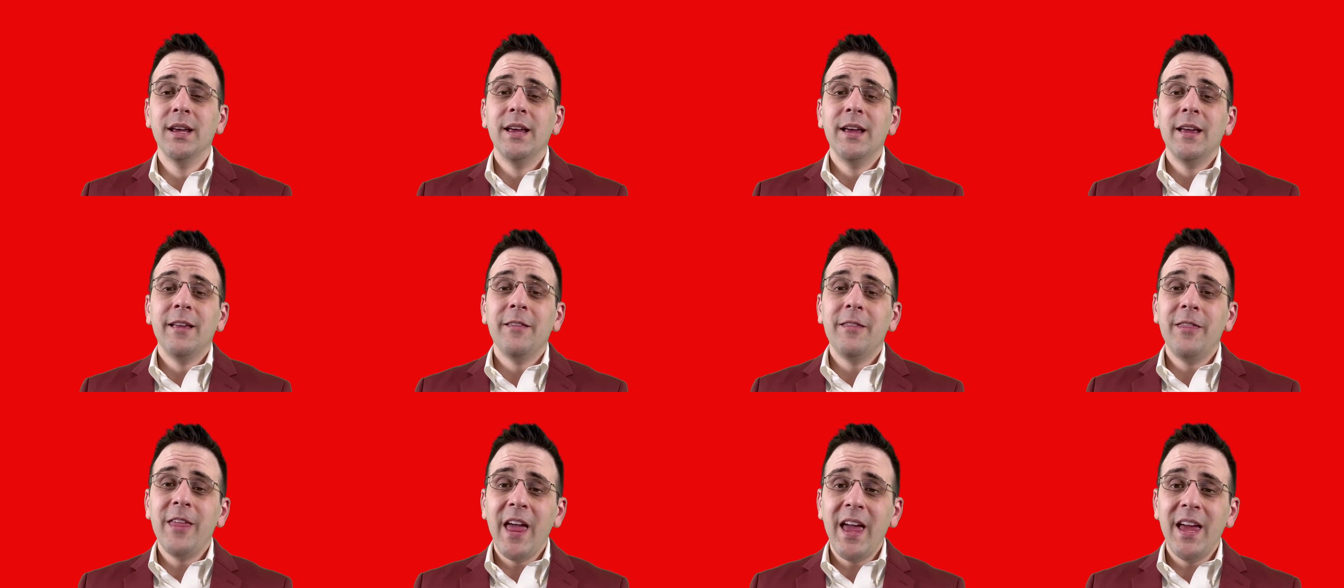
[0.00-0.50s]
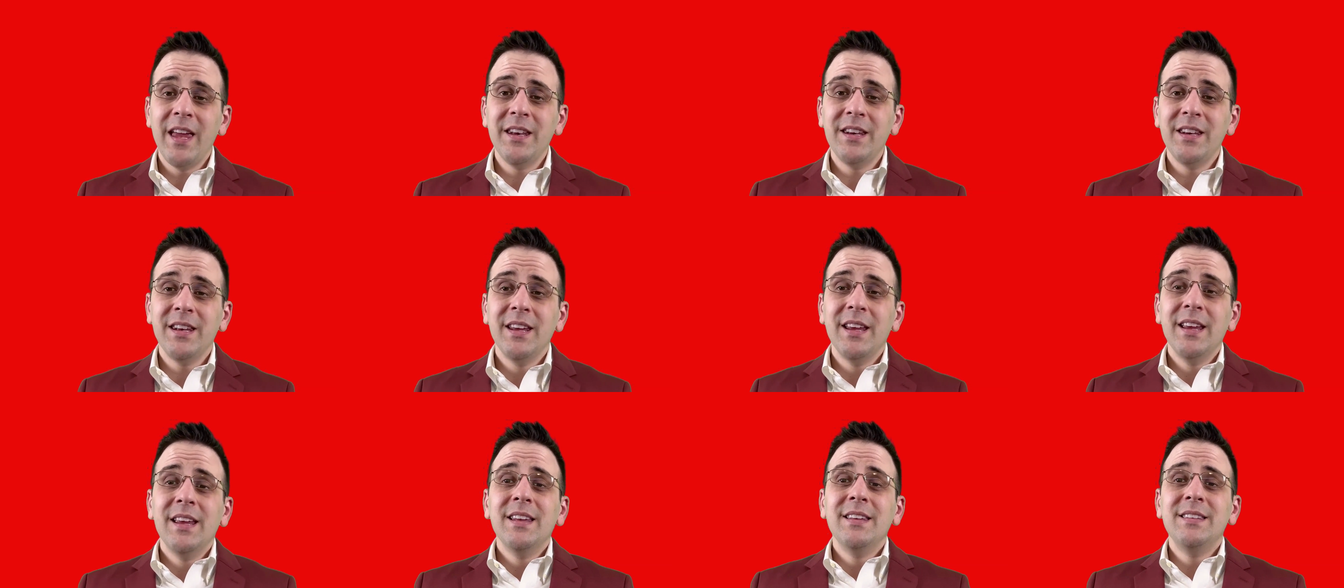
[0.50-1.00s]

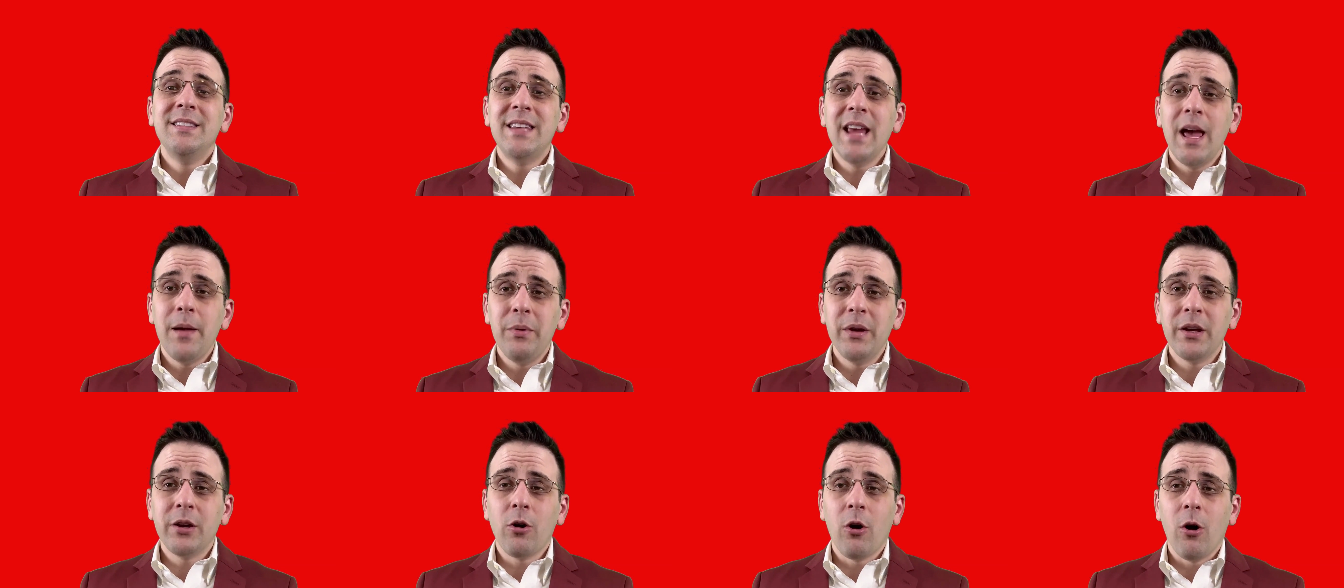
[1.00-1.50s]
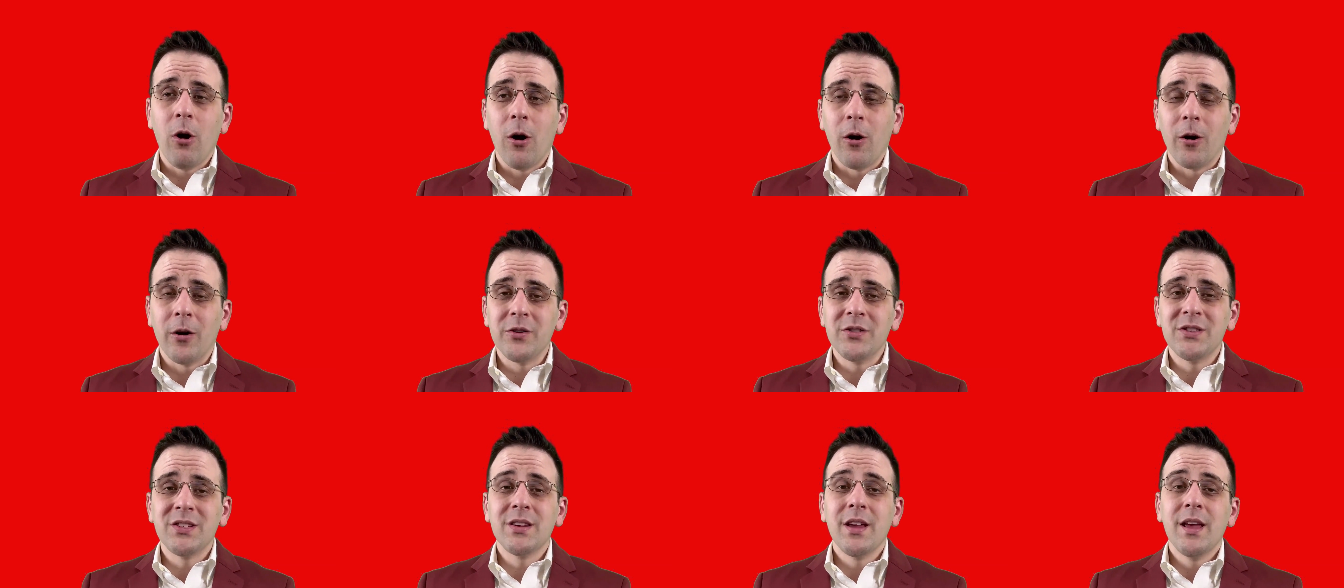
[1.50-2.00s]
than debit
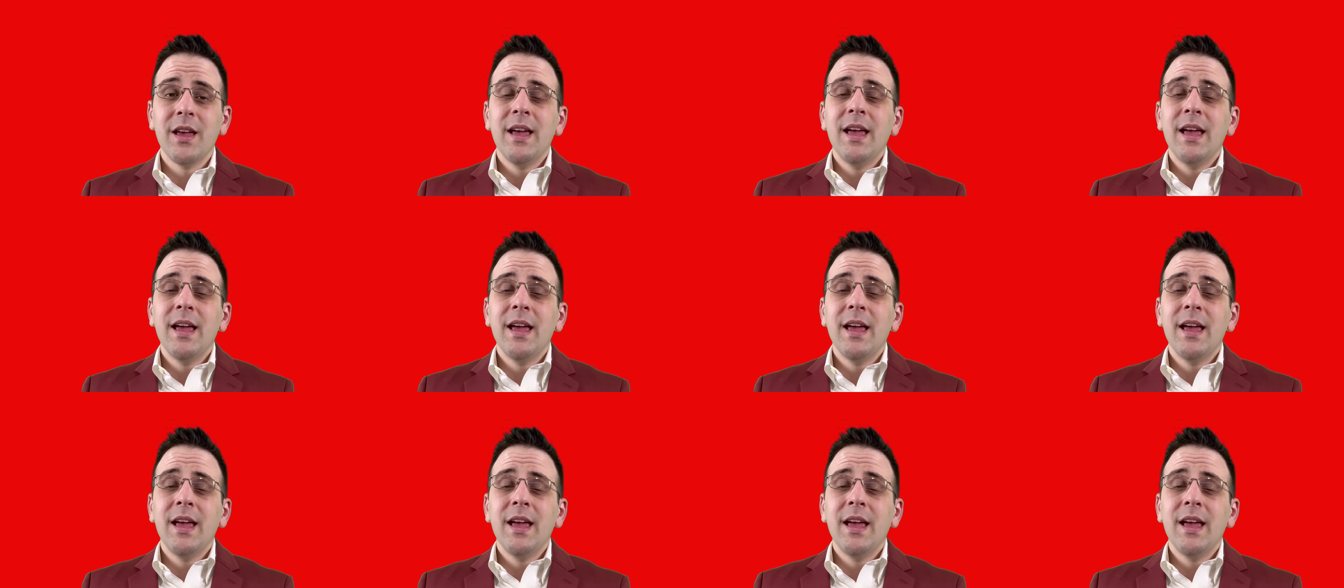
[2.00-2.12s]
cards